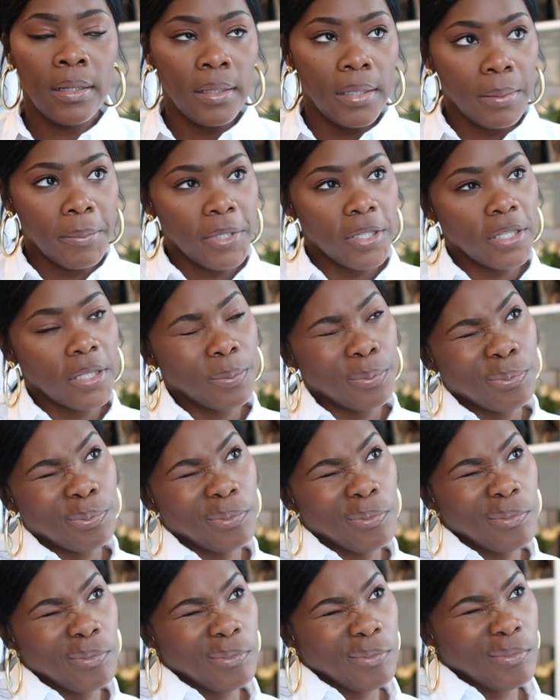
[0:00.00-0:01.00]
Let me just
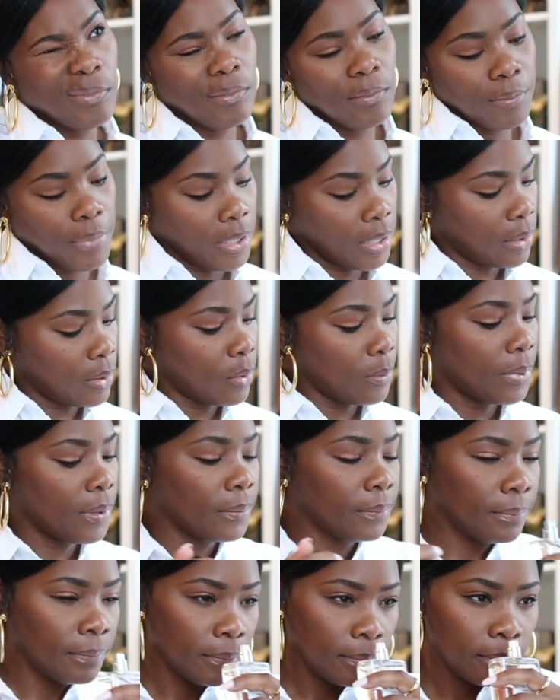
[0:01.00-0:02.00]
pull it
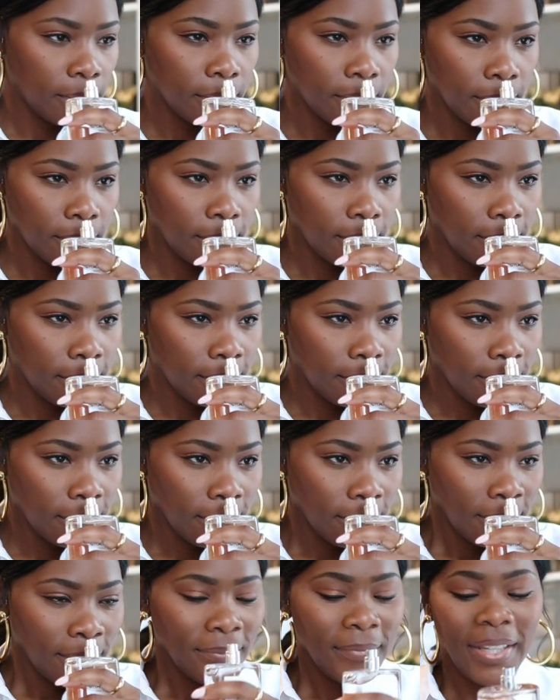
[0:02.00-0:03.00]
open.
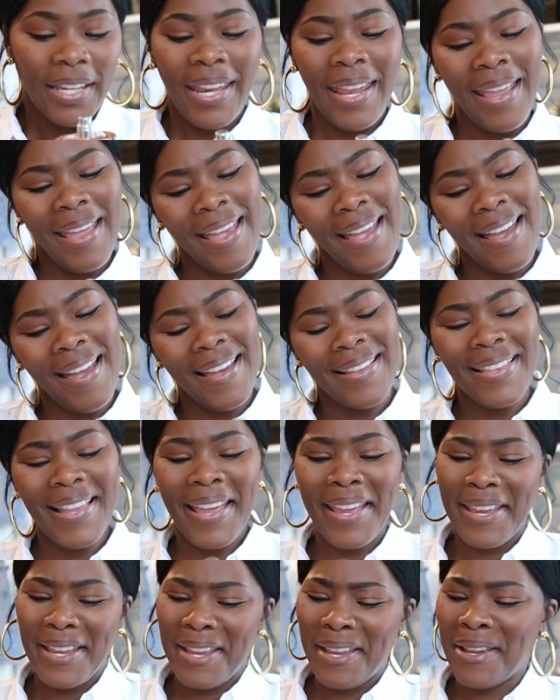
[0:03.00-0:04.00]
Yeah,
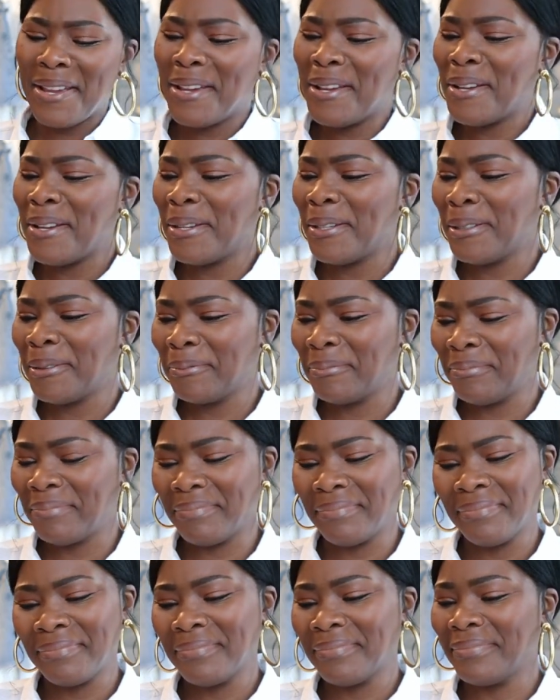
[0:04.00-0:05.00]
like
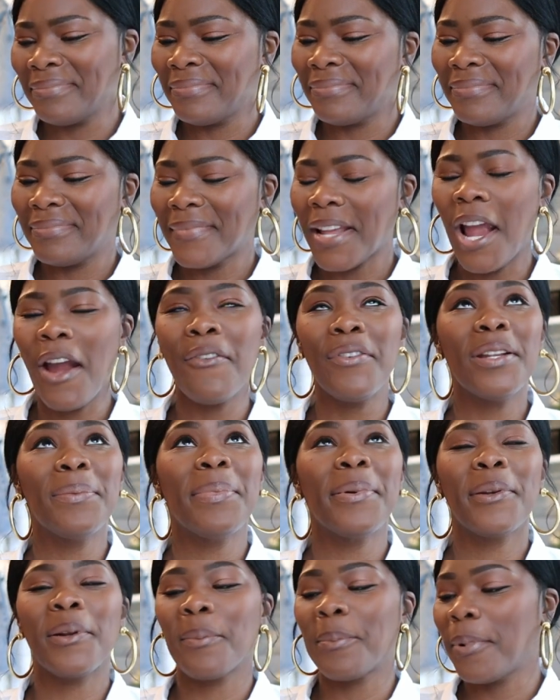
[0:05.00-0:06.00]
I already
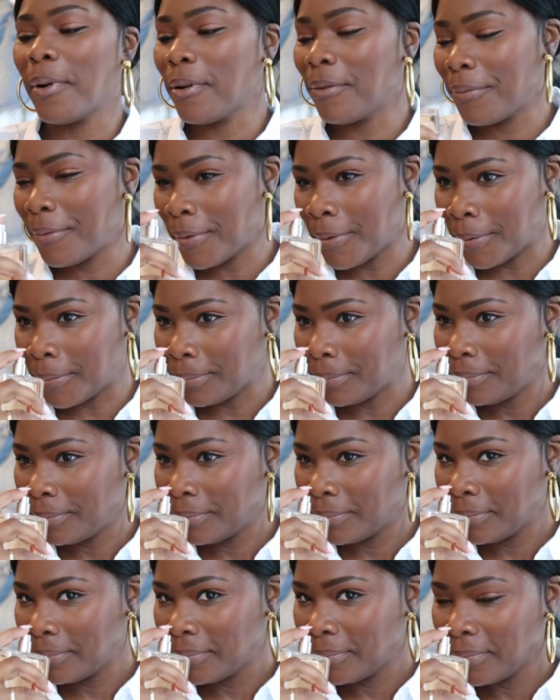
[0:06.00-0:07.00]
put on perfume,
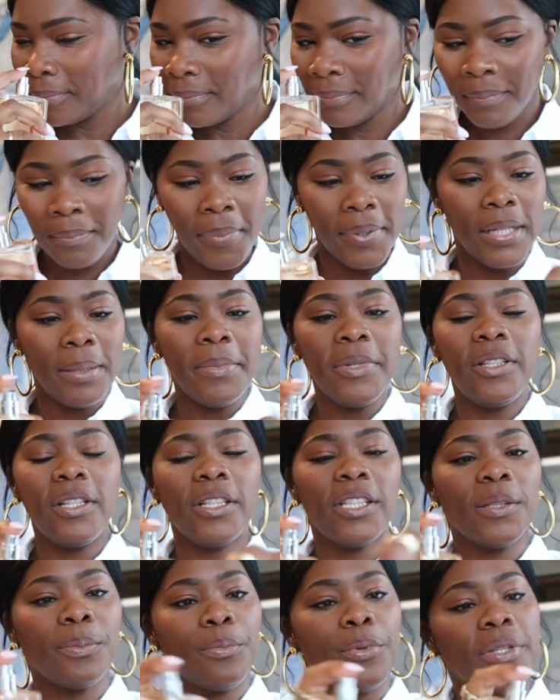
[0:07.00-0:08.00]
but let me
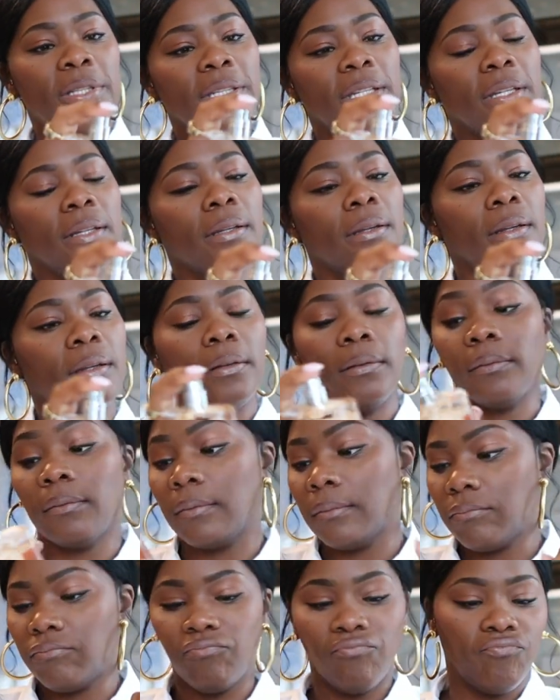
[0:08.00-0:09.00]
just spritz it.
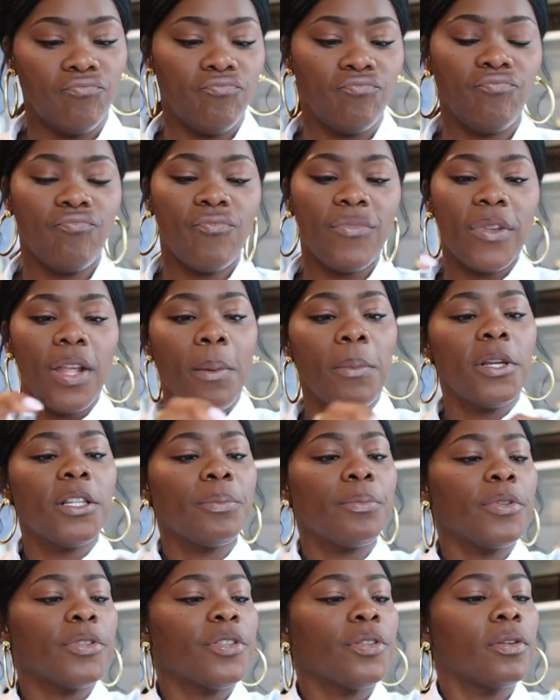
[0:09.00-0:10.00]
Oh, um, I'm gonna
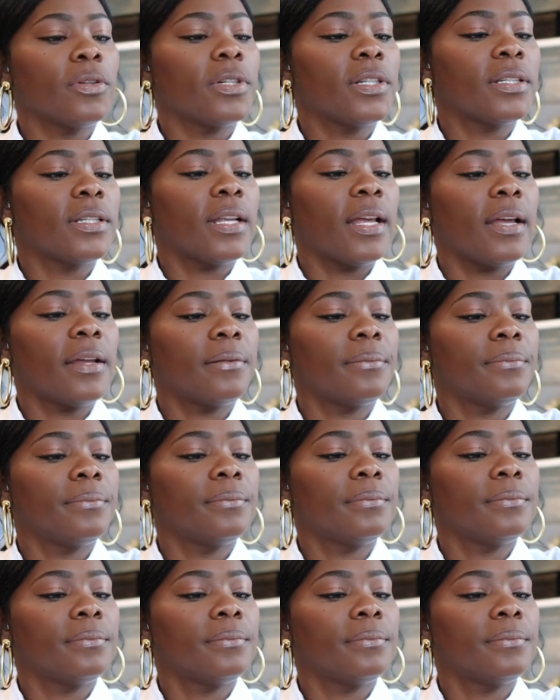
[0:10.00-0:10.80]
spritz it on the side.